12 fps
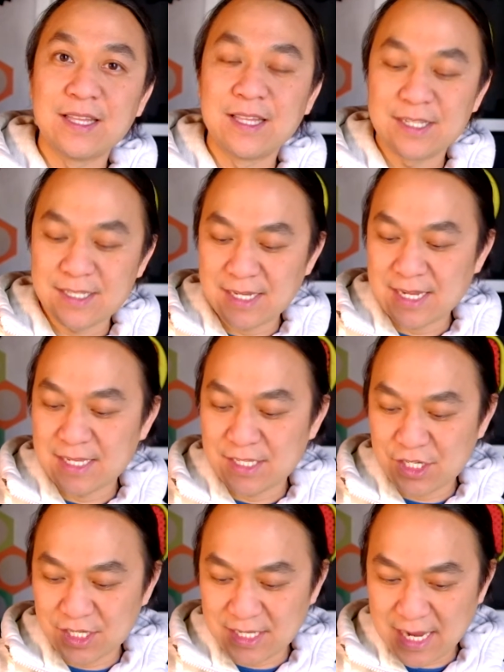This
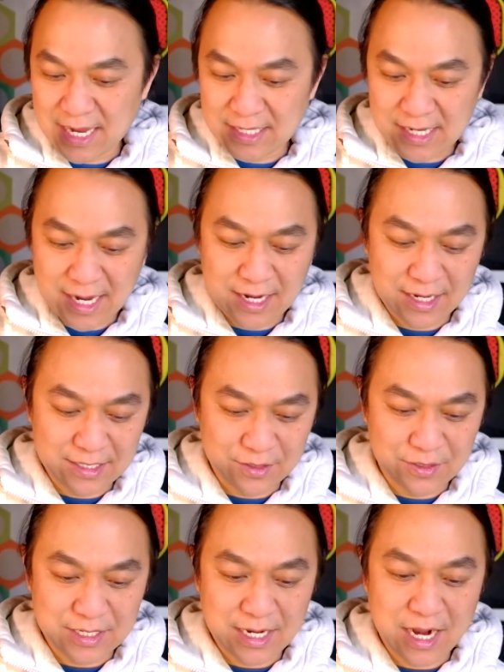is just a side
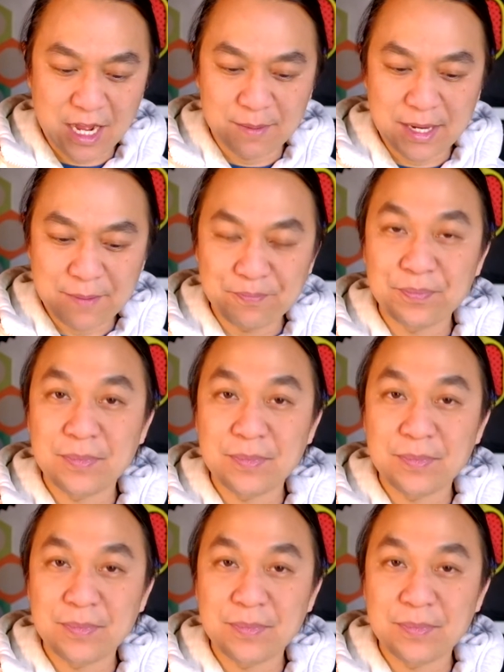hustle and side hobby.